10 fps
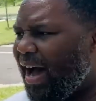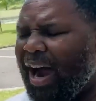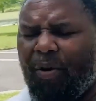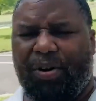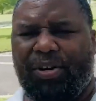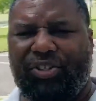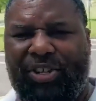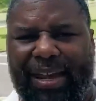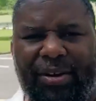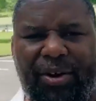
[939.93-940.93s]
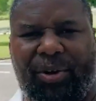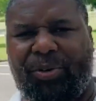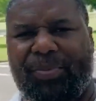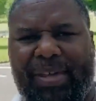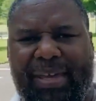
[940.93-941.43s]
our second
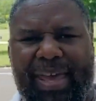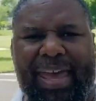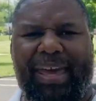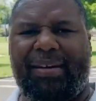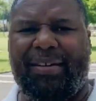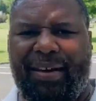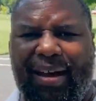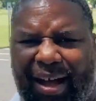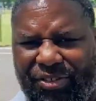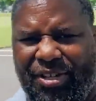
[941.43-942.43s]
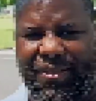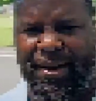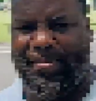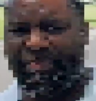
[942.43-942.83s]
home, and I'll see you there.